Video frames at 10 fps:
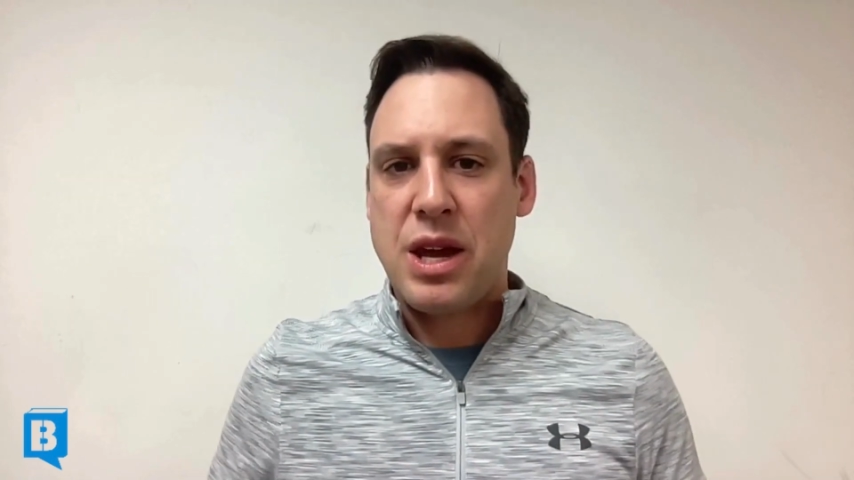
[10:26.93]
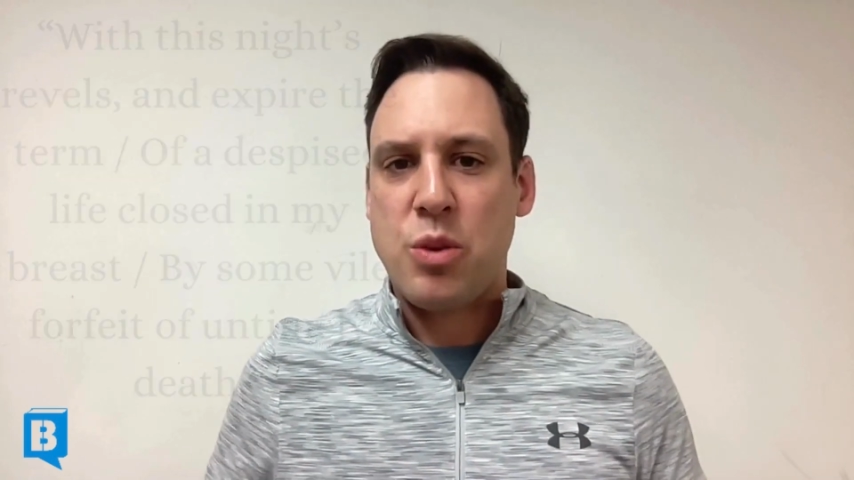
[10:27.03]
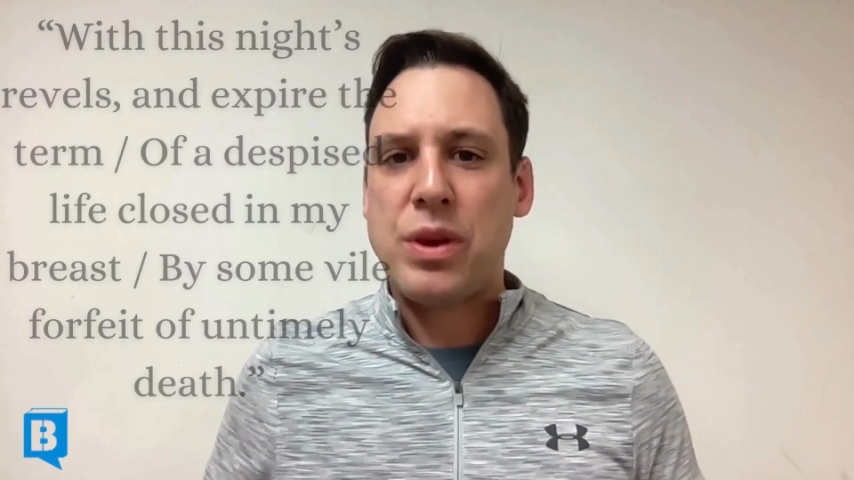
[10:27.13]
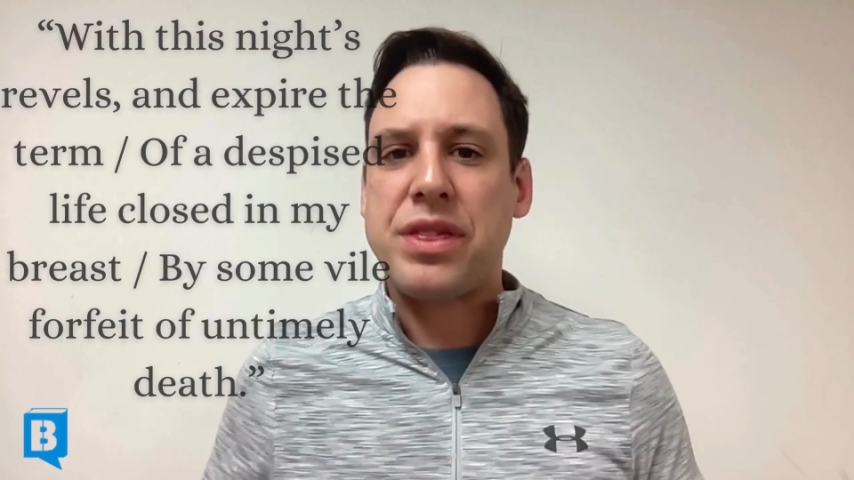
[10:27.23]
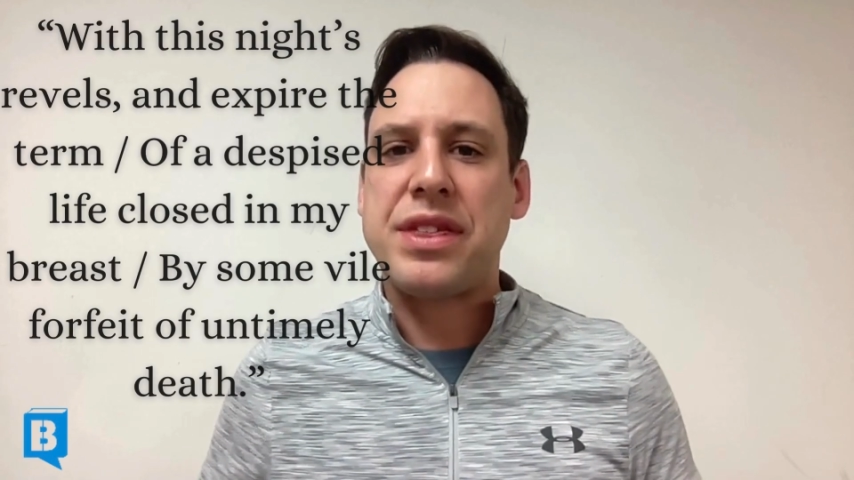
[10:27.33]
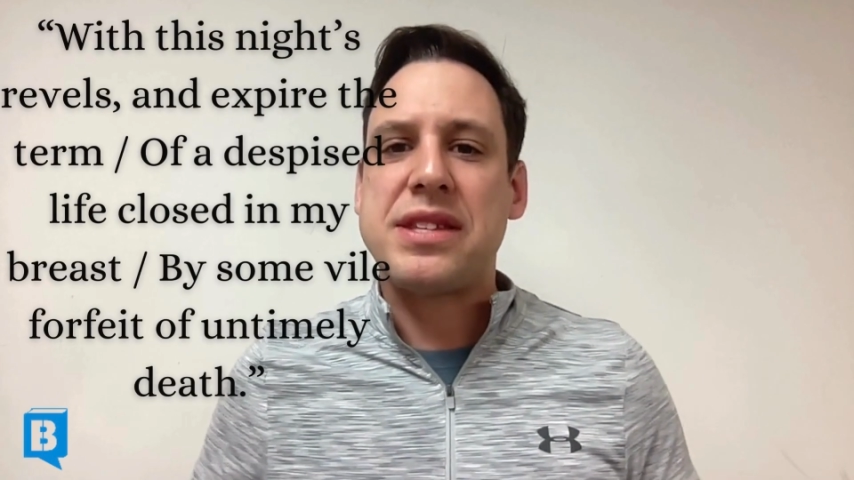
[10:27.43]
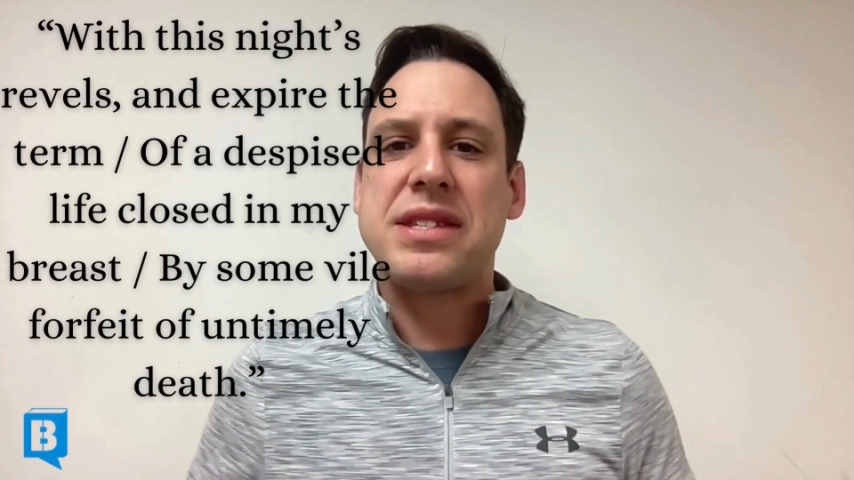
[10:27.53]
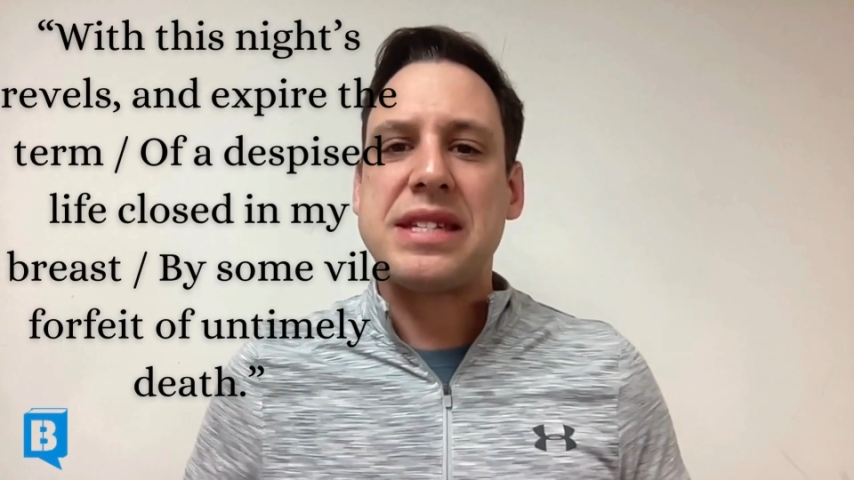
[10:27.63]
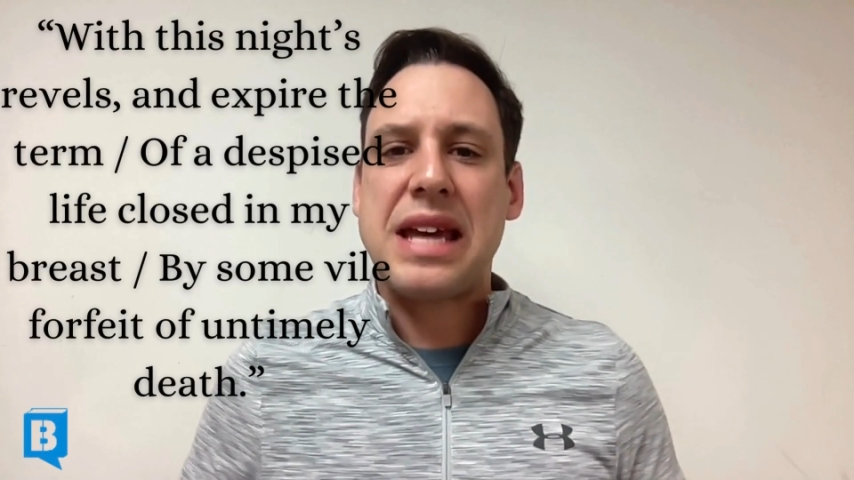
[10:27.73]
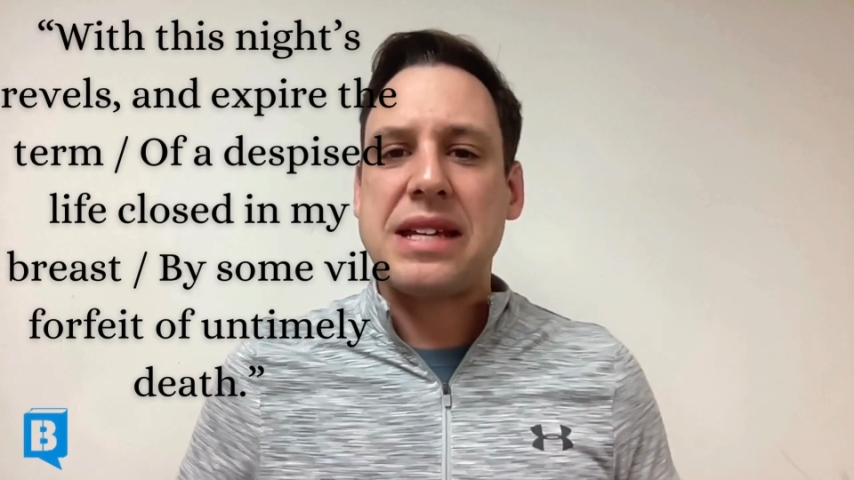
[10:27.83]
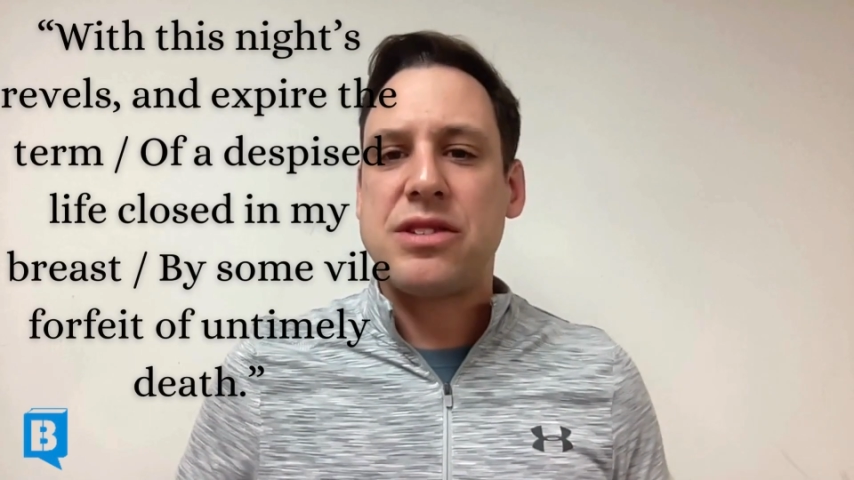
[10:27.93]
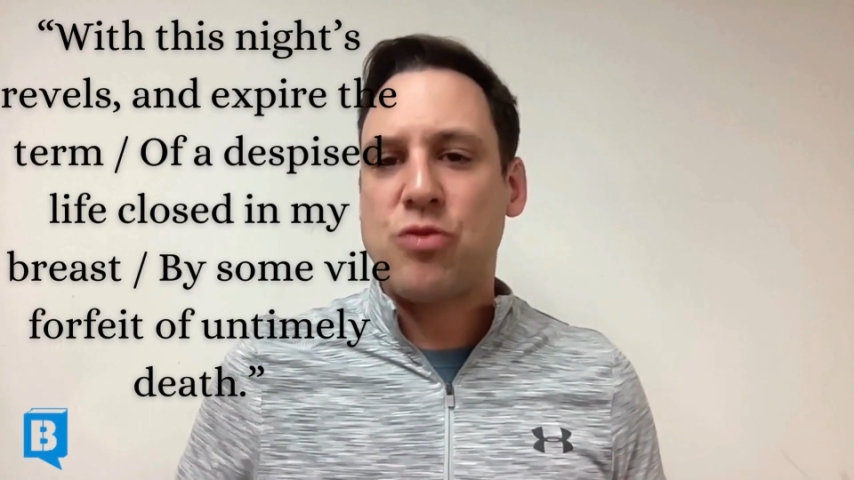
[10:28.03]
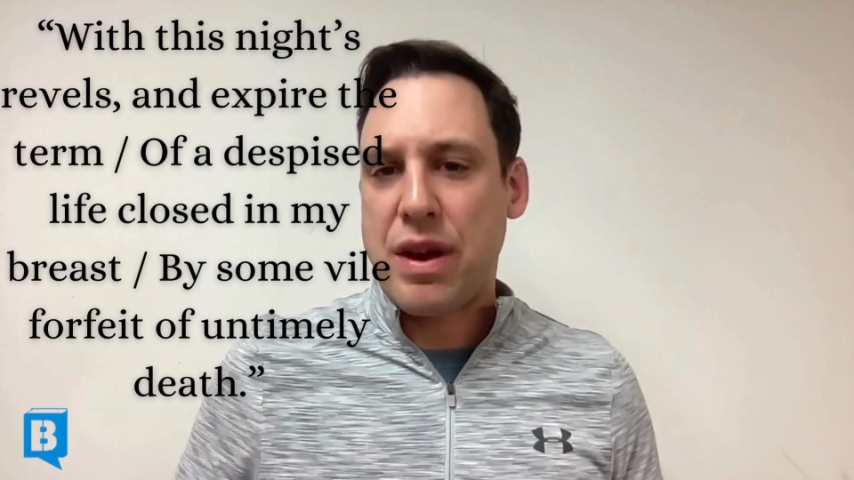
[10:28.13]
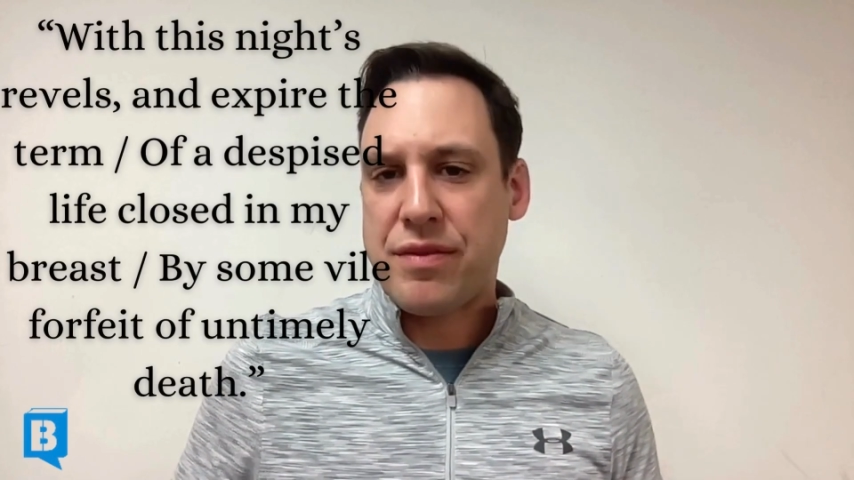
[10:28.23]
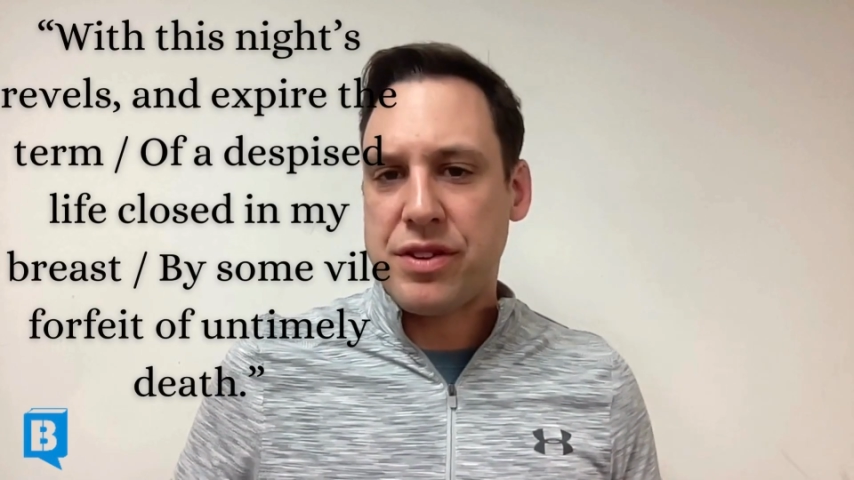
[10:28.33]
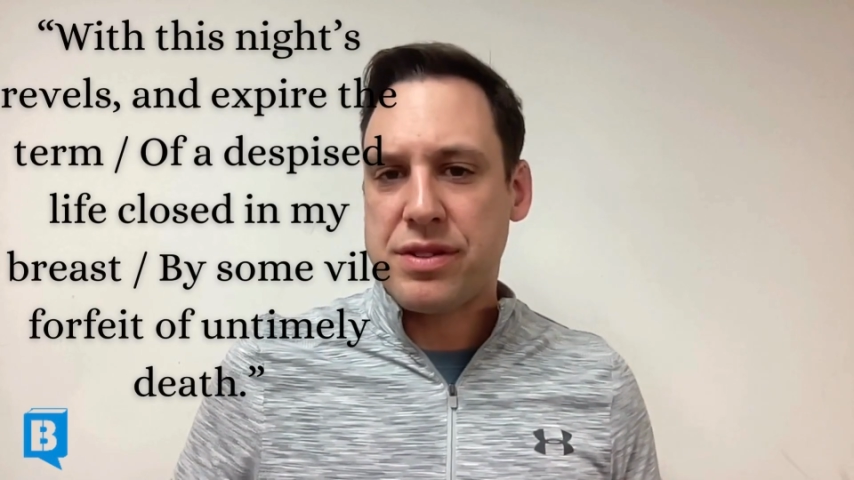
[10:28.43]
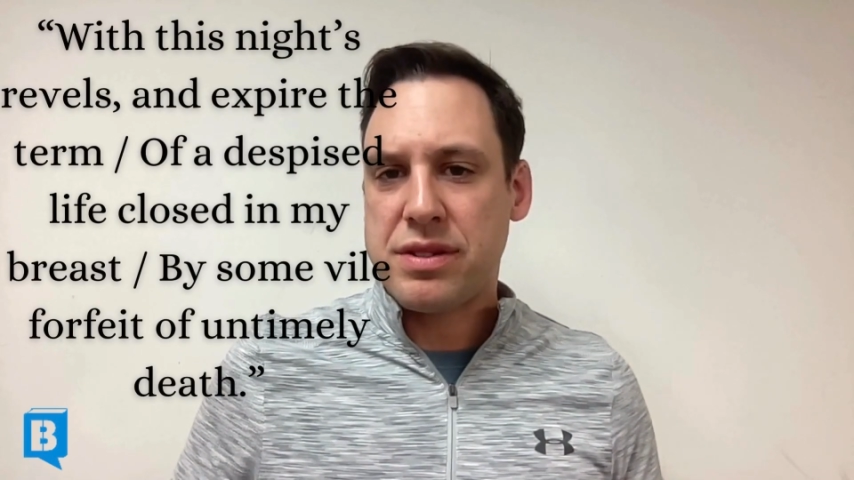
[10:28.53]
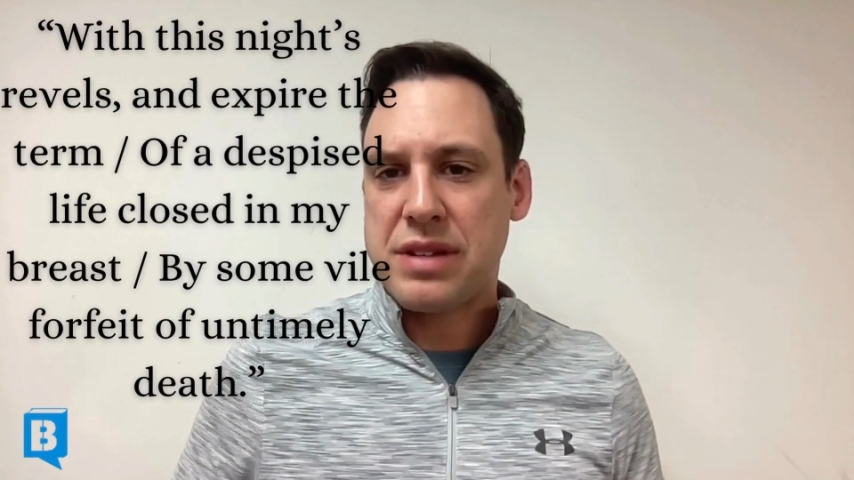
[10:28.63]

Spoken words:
with this night's revels,